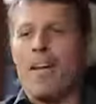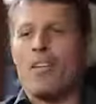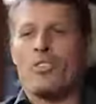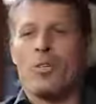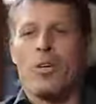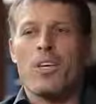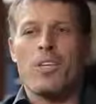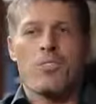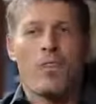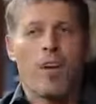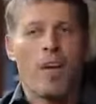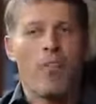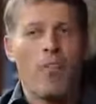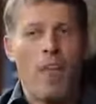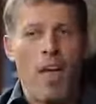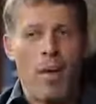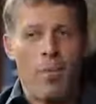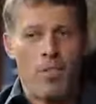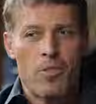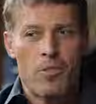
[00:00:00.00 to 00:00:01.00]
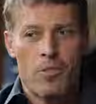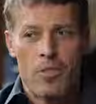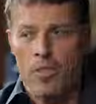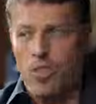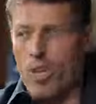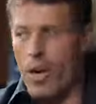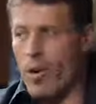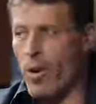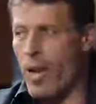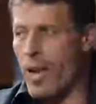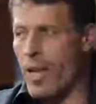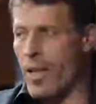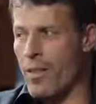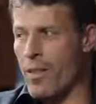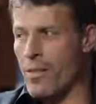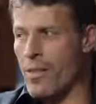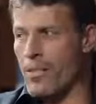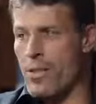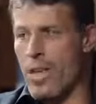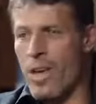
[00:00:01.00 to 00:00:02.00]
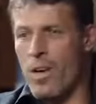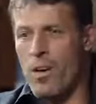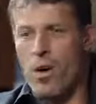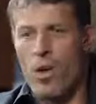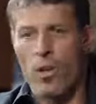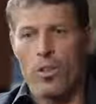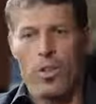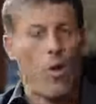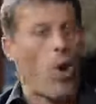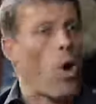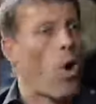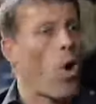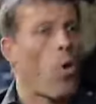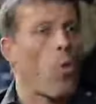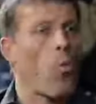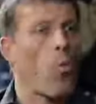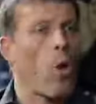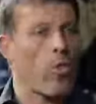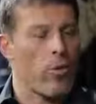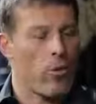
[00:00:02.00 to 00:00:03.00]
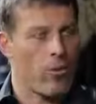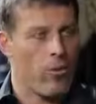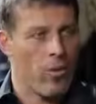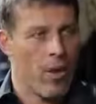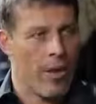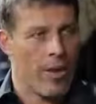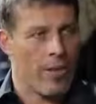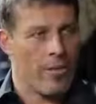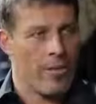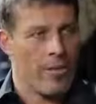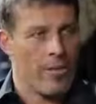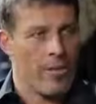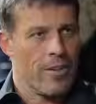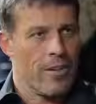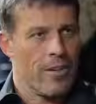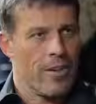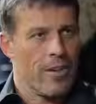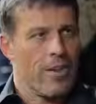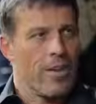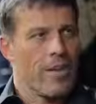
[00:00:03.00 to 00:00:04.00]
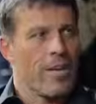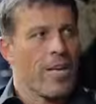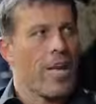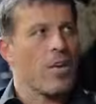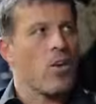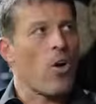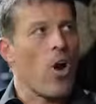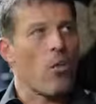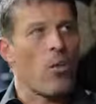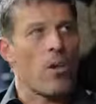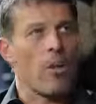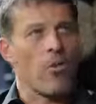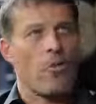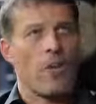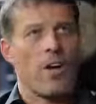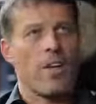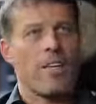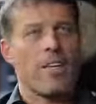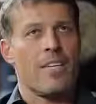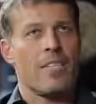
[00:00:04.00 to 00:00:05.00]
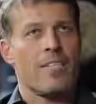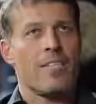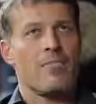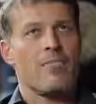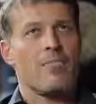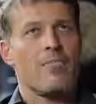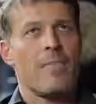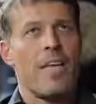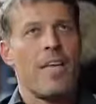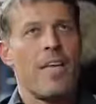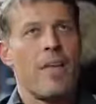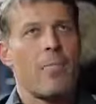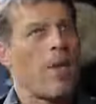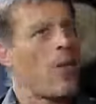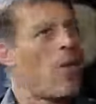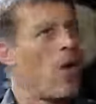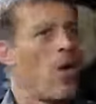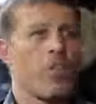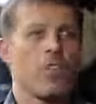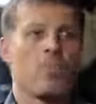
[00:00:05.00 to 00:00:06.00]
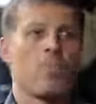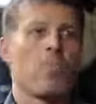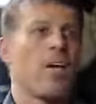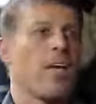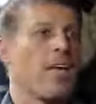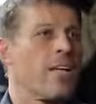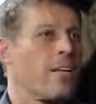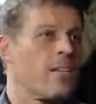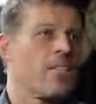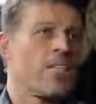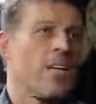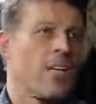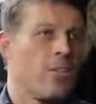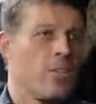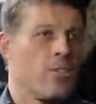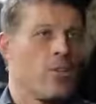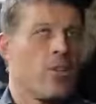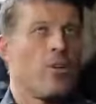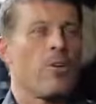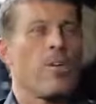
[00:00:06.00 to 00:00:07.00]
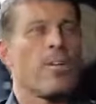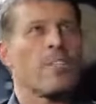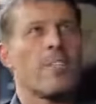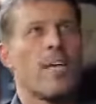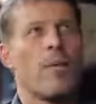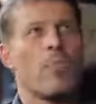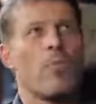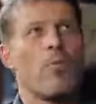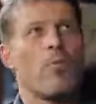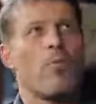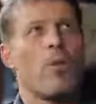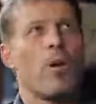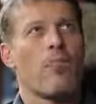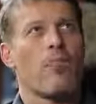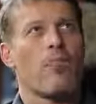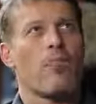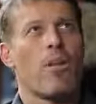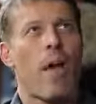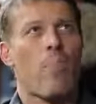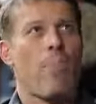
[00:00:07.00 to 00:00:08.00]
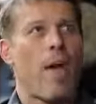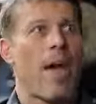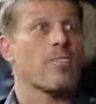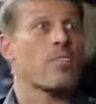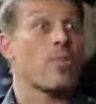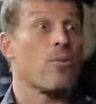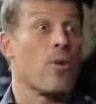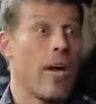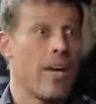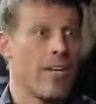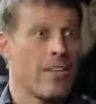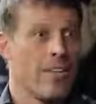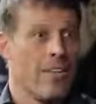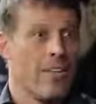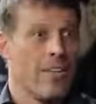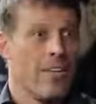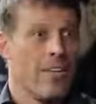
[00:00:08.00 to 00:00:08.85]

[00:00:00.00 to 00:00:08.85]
And so he's very famous for generating this thing called an all-weather fund. And the all-weather fund is, he made all this money and continues to, and he said, but what if I pass away?